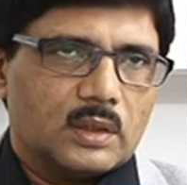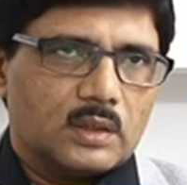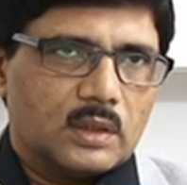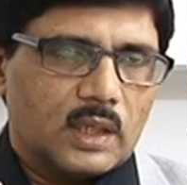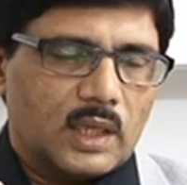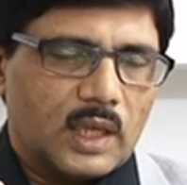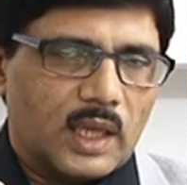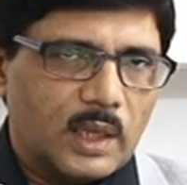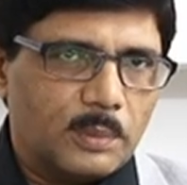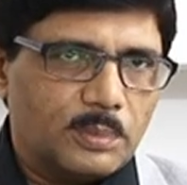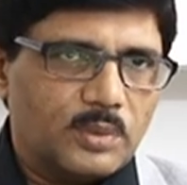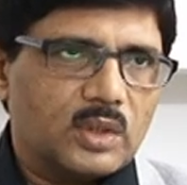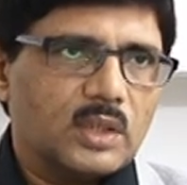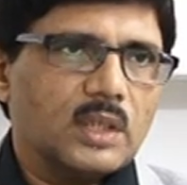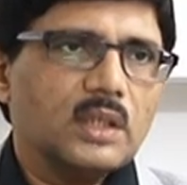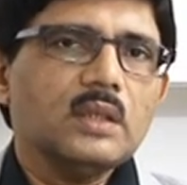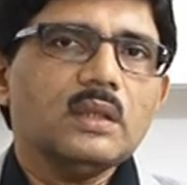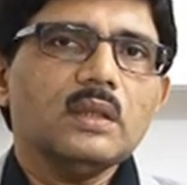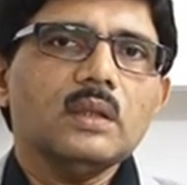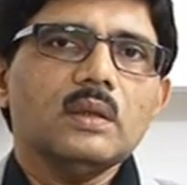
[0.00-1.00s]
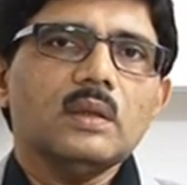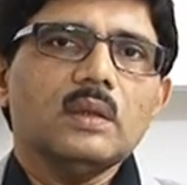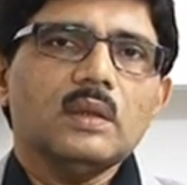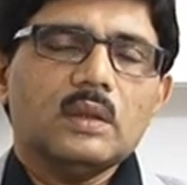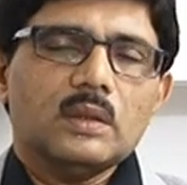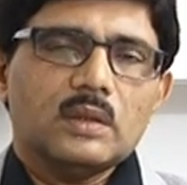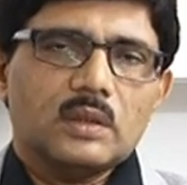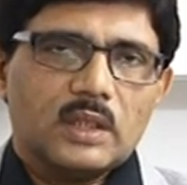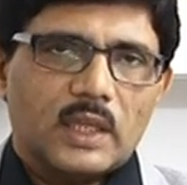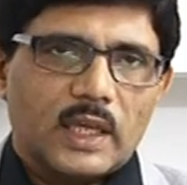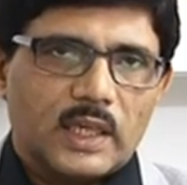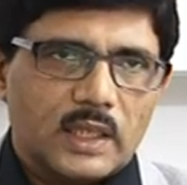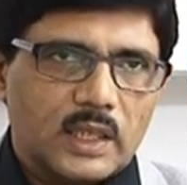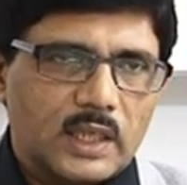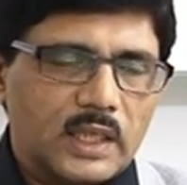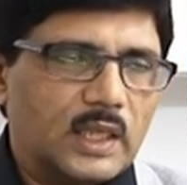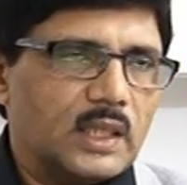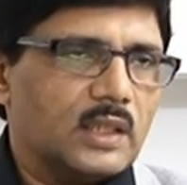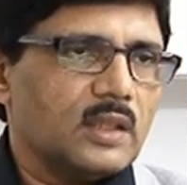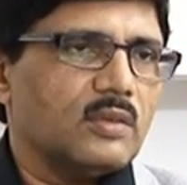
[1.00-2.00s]
helps in
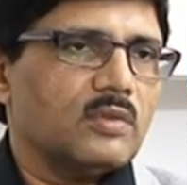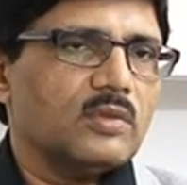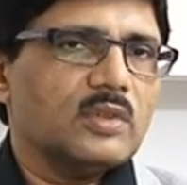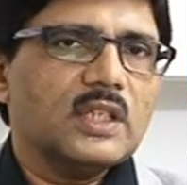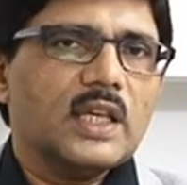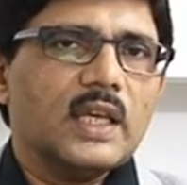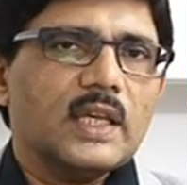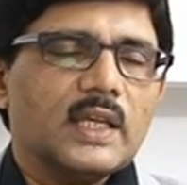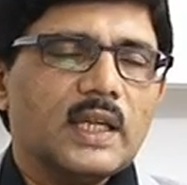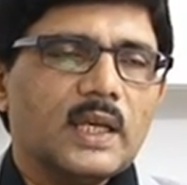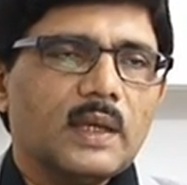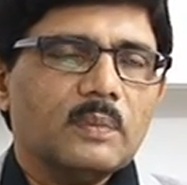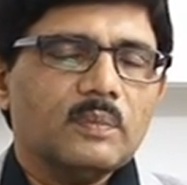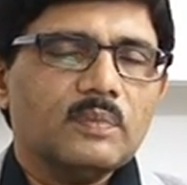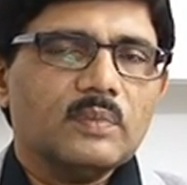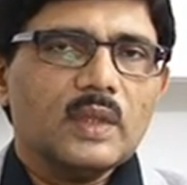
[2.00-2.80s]
tightening the vagina,